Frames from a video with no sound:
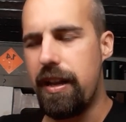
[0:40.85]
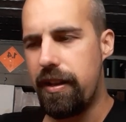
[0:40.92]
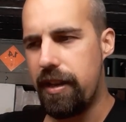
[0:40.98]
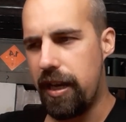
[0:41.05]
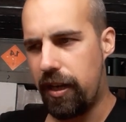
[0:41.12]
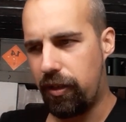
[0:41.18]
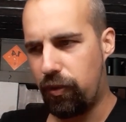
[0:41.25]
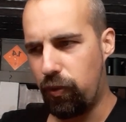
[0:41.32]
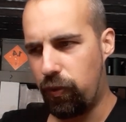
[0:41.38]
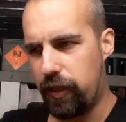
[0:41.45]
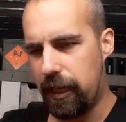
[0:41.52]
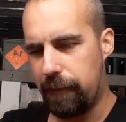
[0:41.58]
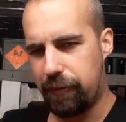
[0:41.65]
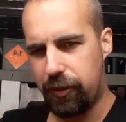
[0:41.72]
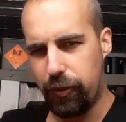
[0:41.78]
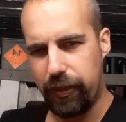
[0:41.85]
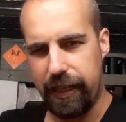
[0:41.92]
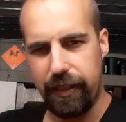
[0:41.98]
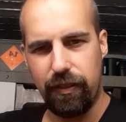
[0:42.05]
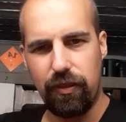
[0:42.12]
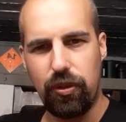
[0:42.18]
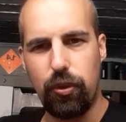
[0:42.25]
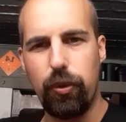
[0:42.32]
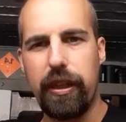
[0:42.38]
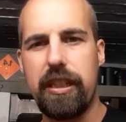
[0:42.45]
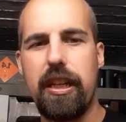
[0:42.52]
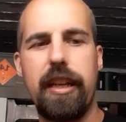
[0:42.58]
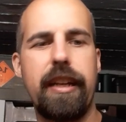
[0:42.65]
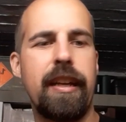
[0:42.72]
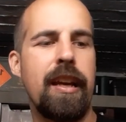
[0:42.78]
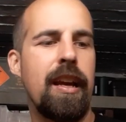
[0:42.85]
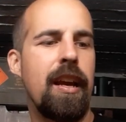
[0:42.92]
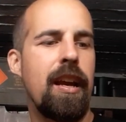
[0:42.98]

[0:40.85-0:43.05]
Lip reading: There are two types you can do actually.